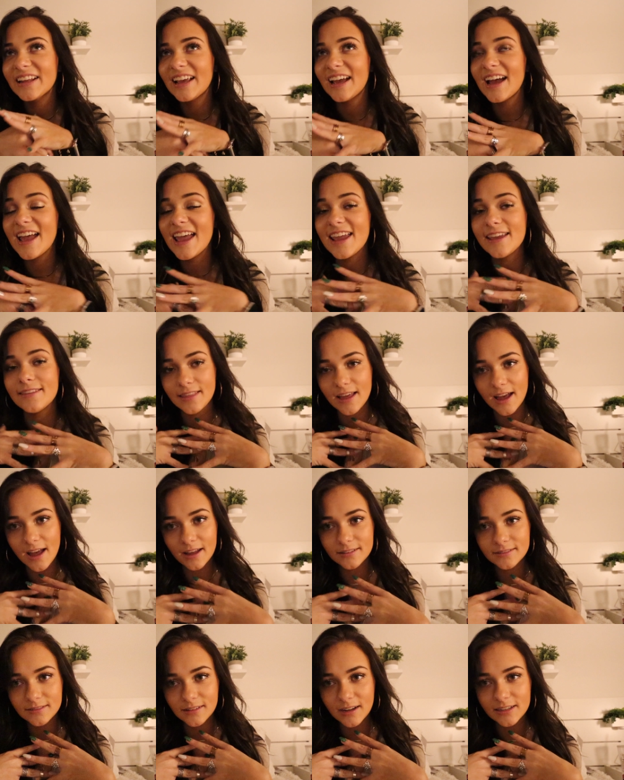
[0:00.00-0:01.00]
I hate
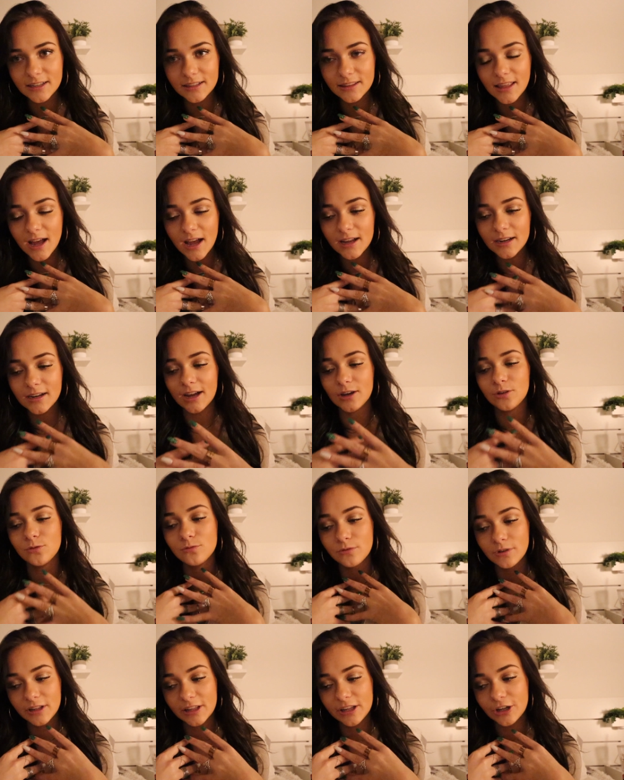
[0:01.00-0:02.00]
that I did that. I
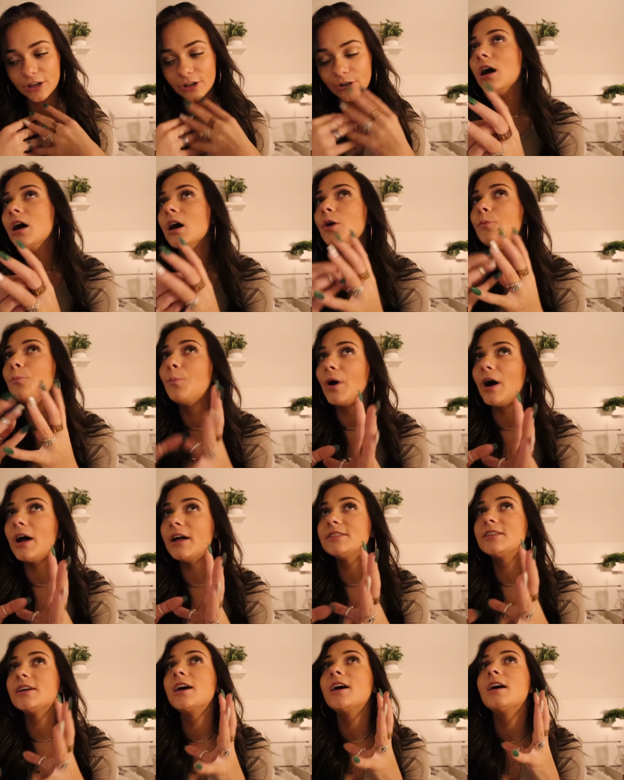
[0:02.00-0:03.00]
really do.
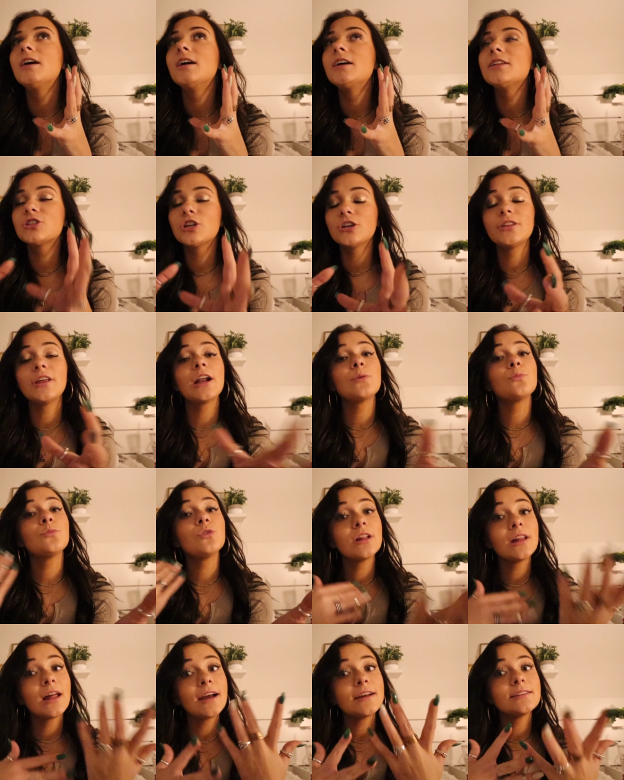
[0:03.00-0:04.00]
But it's good that I'm
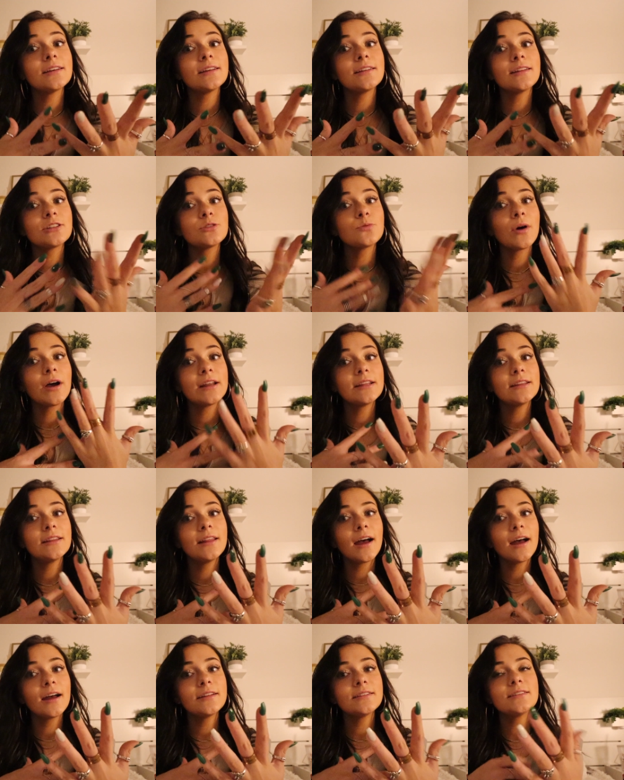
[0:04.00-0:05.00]
realizing that's why I did
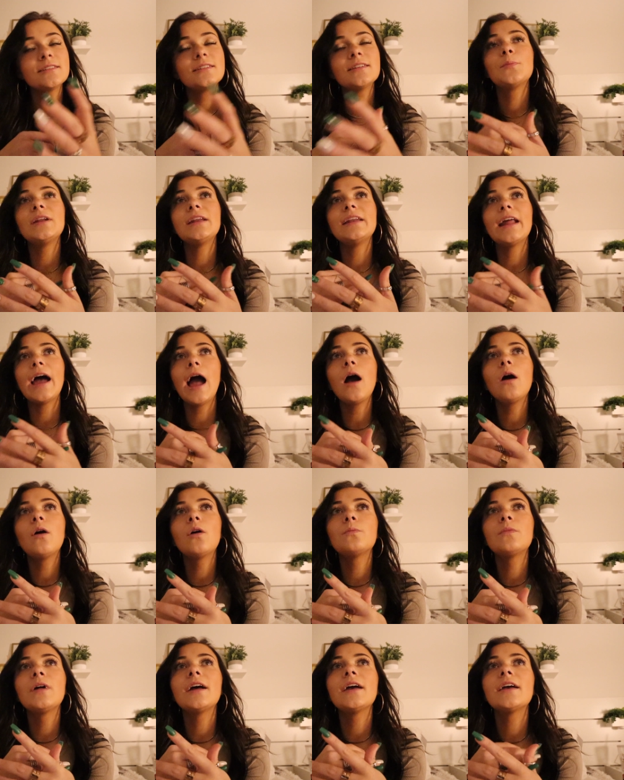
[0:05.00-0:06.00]
that. But now
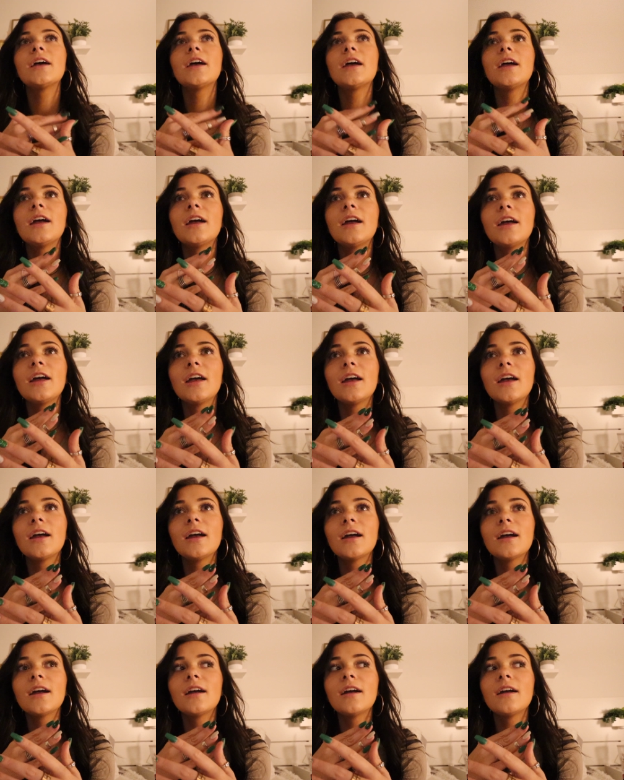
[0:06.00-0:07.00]
I'm like,
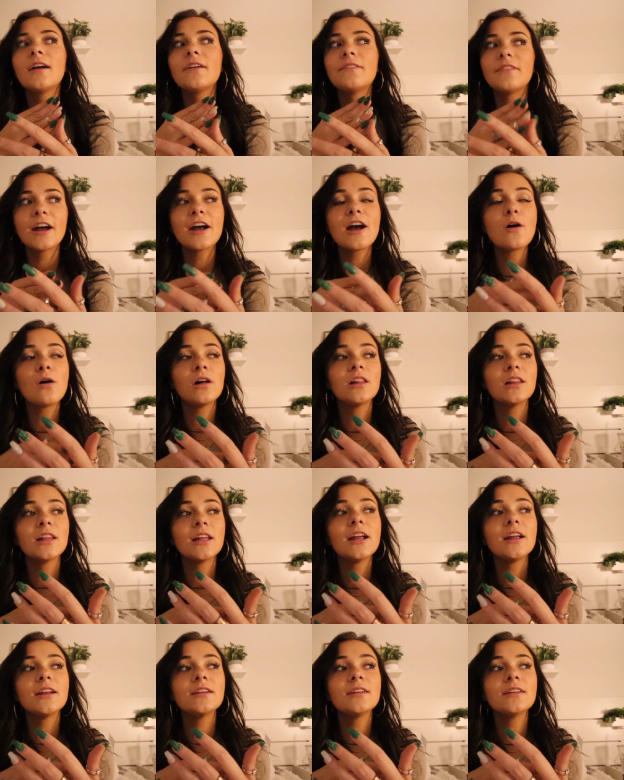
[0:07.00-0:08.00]
if I go all
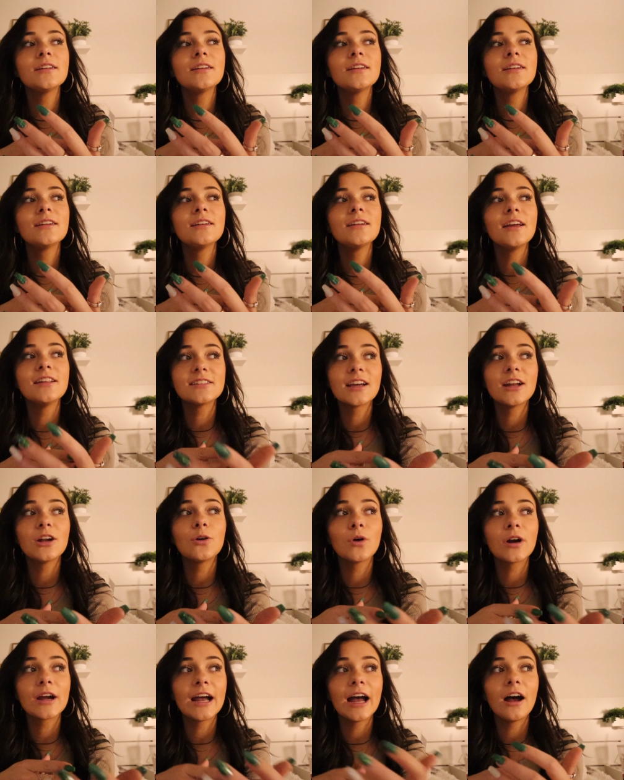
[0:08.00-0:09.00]
in, it's gonna
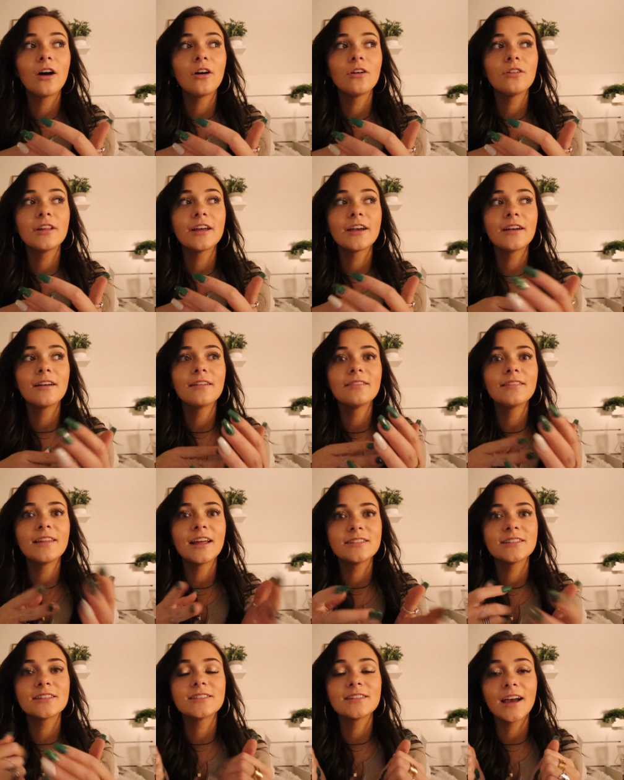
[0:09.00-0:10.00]
work out. Like,
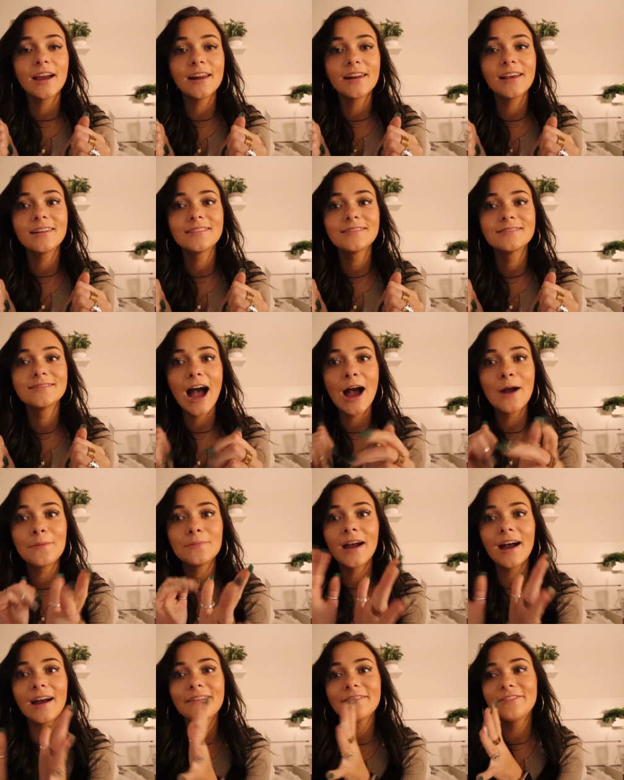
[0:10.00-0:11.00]
that's exciting. I'm
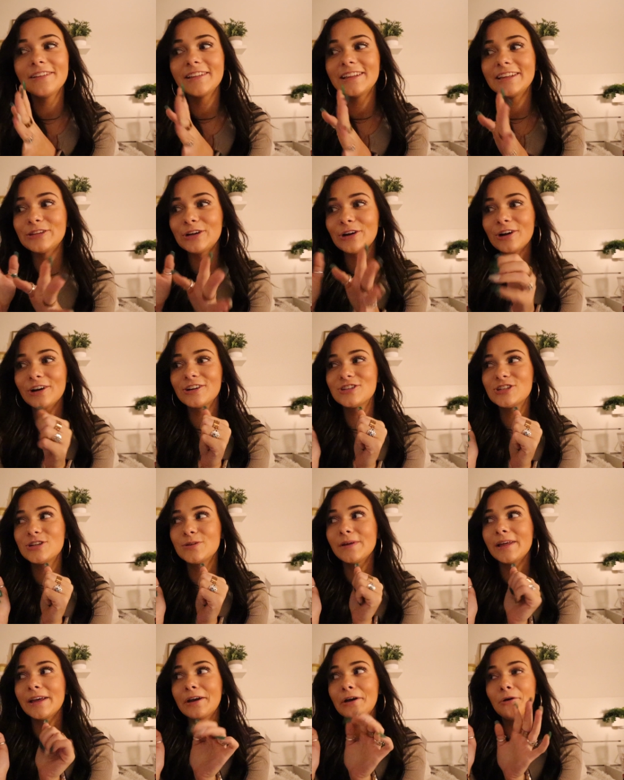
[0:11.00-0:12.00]
not feeling the urge to
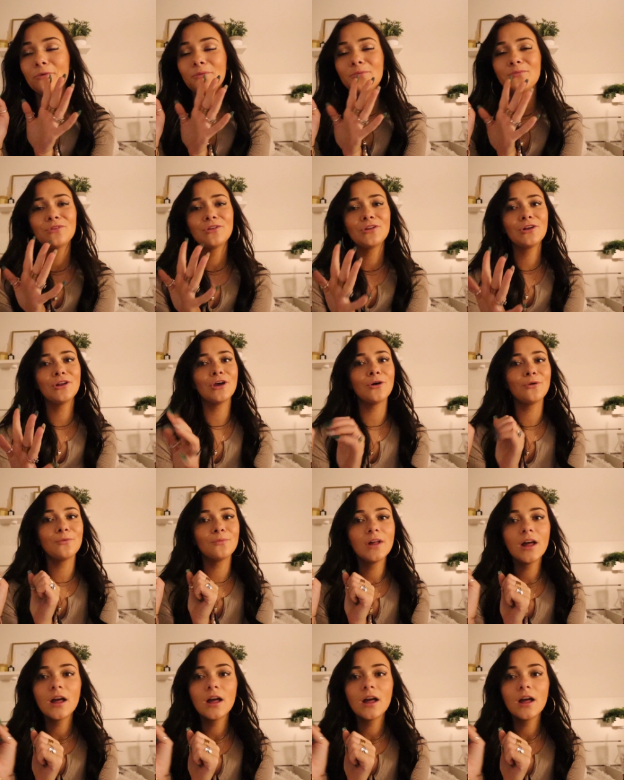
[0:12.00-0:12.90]
be like, oh, no.